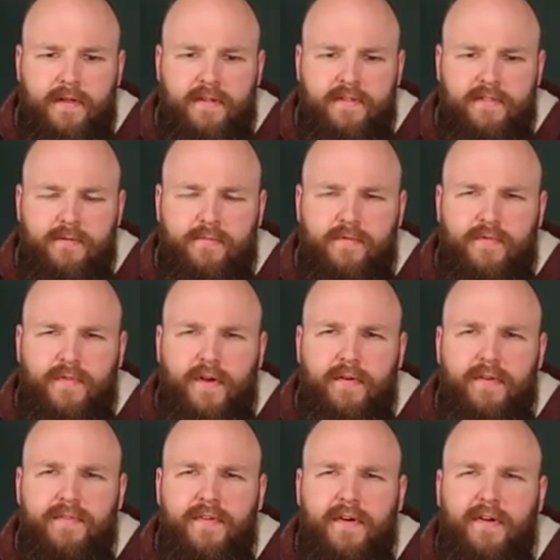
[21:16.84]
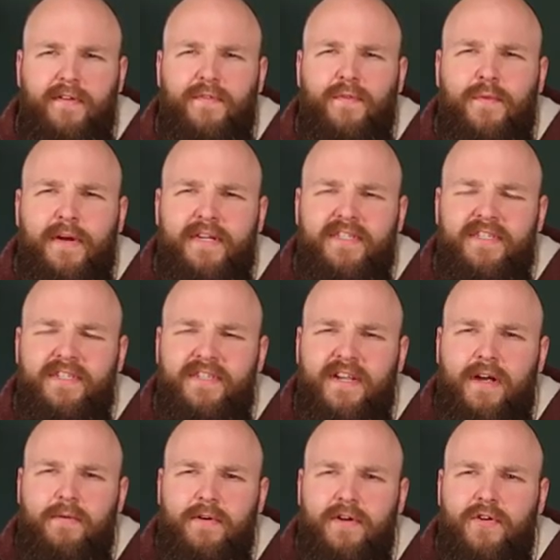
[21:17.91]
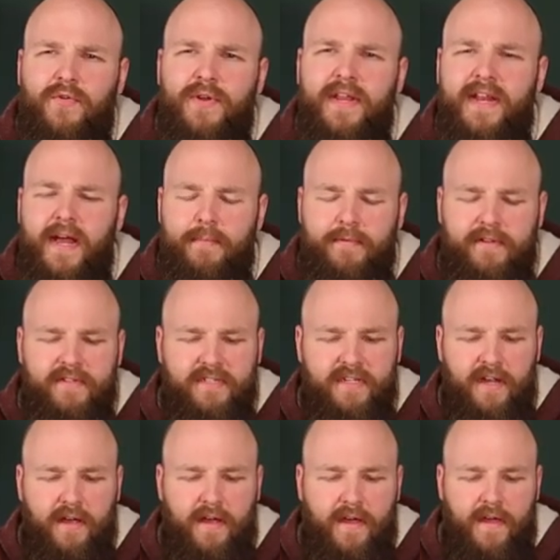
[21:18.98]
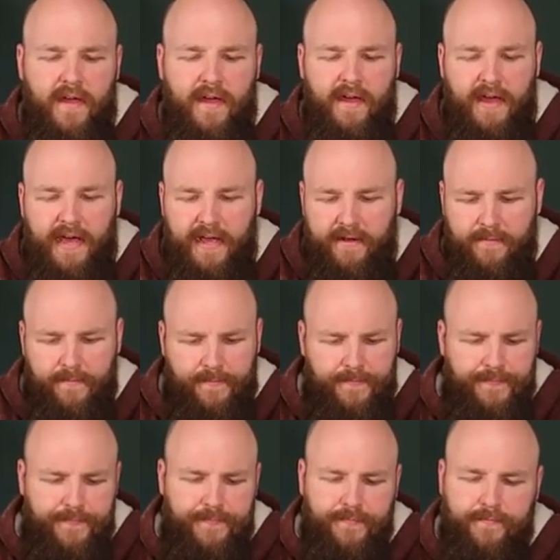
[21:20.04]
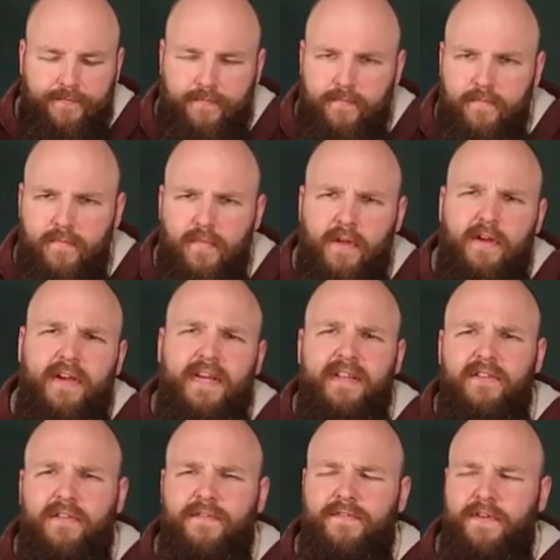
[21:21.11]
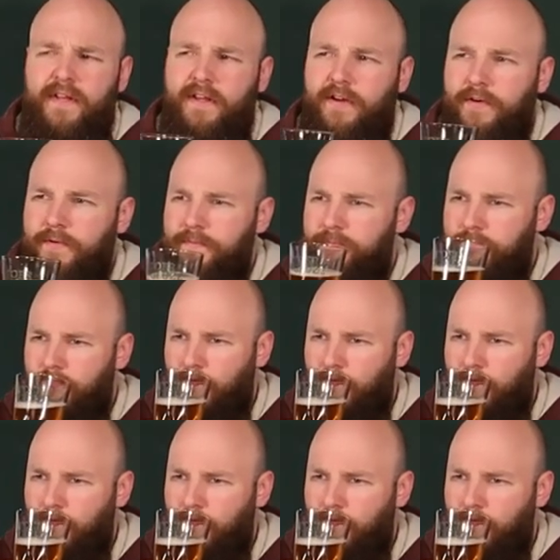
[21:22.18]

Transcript: Some very, very fresh sour green apples. And a hint of vinegar.